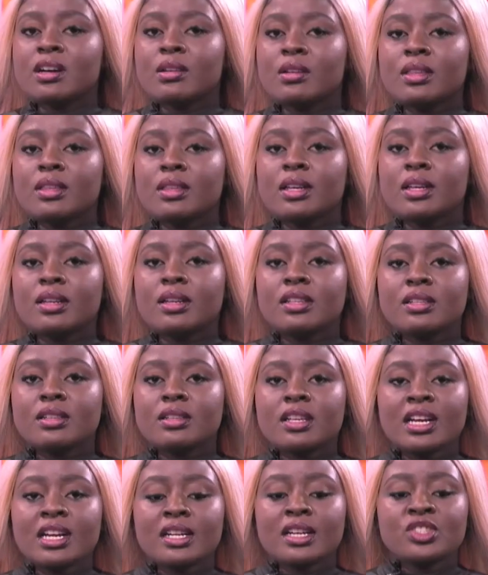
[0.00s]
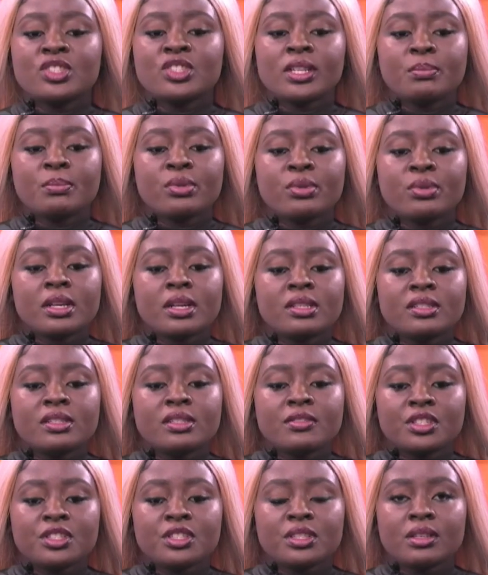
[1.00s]
thing is, it actually brings
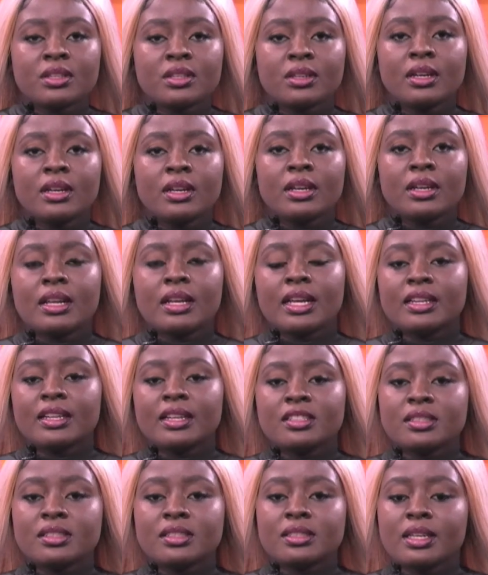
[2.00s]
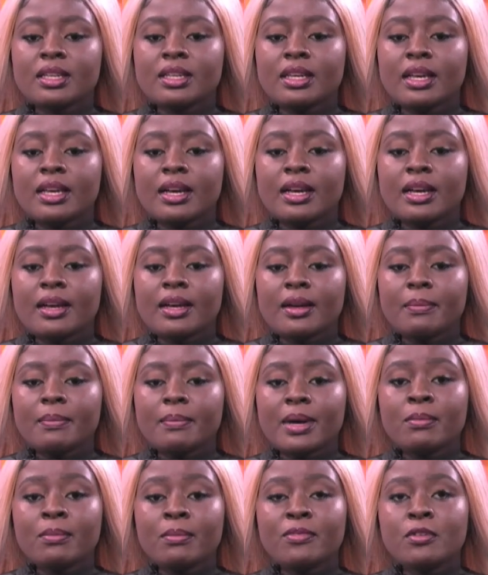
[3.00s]
division. Mm. Like, let's just say I'm
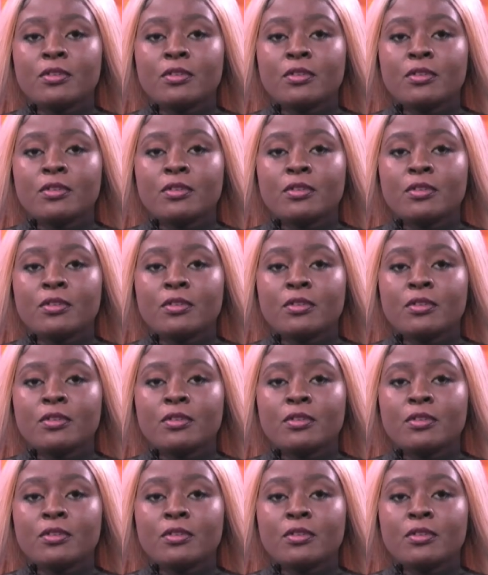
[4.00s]
for